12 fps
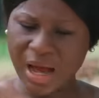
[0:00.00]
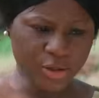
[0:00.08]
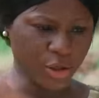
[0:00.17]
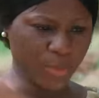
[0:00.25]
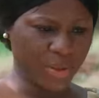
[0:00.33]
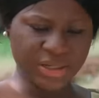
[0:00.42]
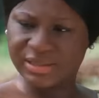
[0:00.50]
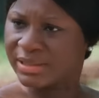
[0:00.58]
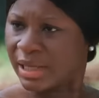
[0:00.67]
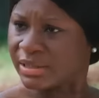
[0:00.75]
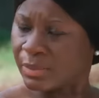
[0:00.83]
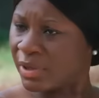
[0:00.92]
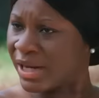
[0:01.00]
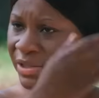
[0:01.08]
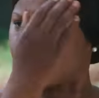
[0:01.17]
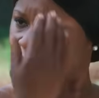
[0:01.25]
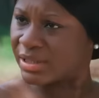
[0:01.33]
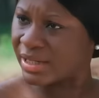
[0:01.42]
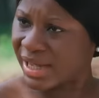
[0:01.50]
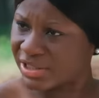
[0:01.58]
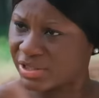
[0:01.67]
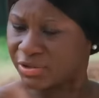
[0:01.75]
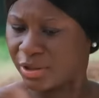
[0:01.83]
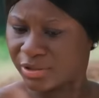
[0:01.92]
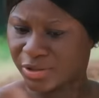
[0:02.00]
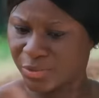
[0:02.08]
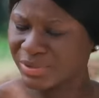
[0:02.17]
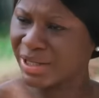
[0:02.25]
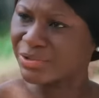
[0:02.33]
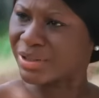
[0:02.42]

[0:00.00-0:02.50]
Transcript: Nobody's there. The mother is not there. Kachi is not there. So, what are you